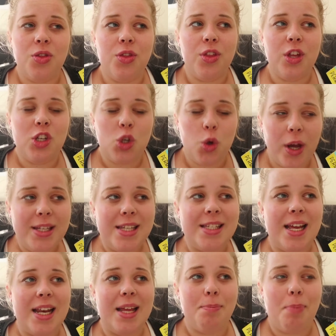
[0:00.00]
the choices
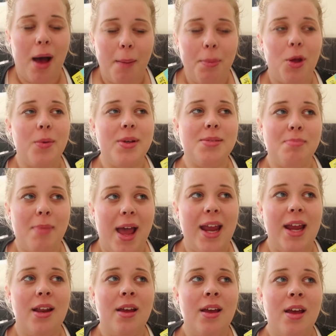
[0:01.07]
that Pablo has
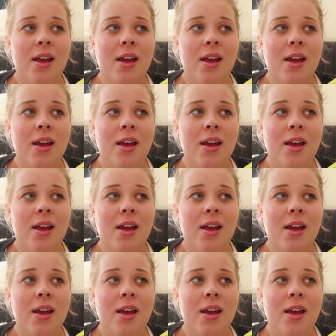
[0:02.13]
made